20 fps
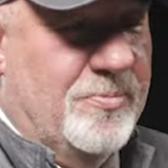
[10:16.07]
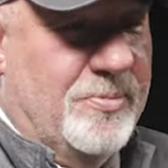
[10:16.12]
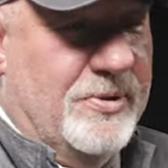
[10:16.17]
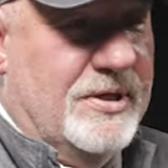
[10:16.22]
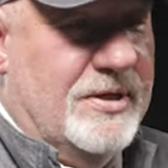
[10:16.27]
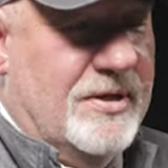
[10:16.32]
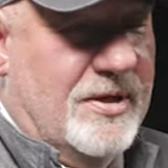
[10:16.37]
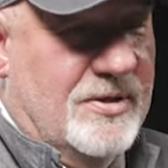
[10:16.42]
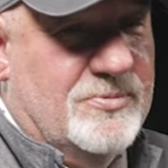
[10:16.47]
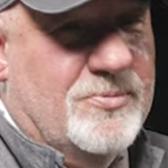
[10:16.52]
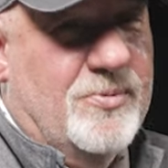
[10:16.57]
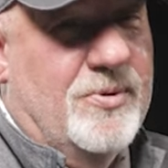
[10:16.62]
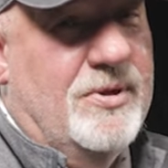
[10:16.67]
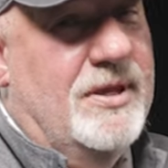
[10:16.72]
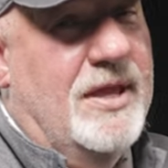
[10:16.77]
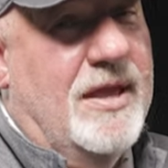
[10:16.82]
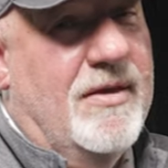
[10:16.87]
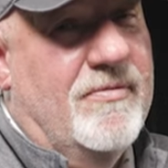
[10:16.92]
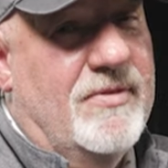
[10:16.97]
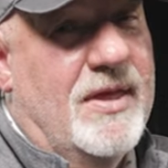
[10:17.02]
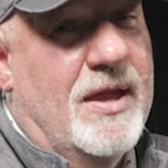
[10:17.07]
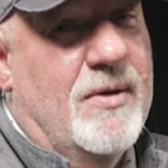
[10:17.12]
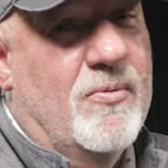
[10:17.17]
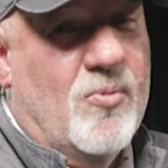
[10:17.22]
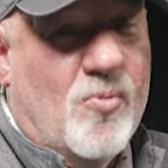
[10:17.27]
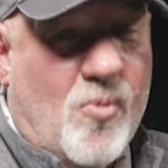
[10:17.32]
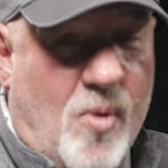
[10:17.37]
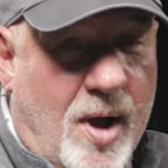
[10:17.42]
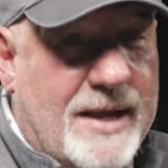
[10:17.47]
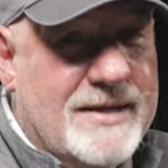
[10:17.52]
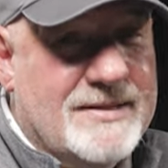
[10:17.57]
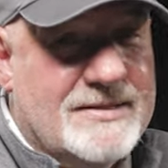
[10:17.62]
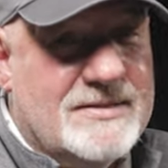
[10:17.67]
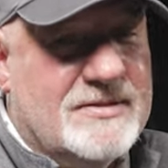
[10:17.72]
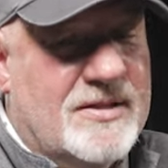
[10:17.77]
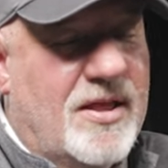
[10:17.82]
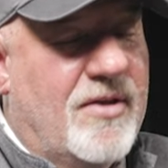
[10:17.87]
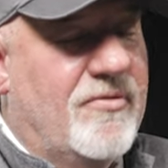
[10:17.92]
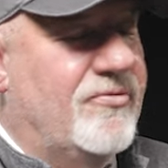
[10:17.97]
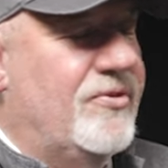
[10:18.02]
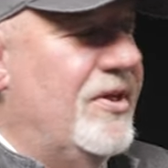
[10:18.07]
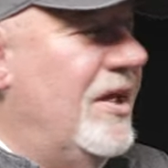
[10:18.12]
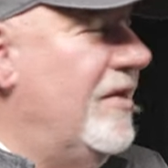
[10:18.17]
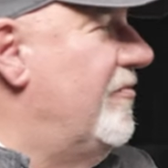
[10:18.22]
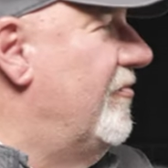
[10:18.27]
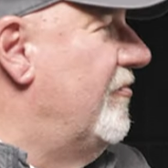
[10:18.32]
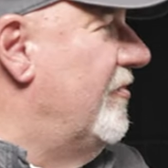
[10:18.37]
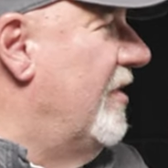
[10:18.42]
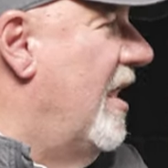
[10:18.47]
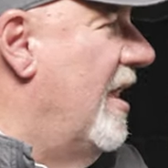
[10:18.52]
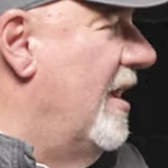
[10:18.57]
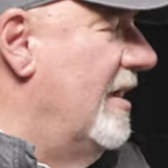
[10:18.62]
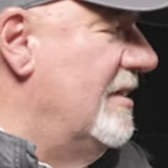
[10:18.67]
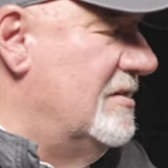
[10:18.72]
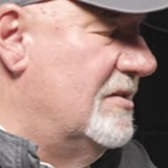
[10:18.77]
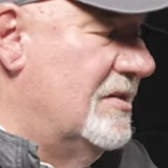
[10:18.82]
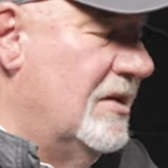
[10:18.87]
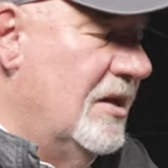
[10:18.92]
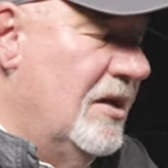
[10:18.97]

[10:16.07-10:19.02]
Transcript: because we have that white stuff that flies.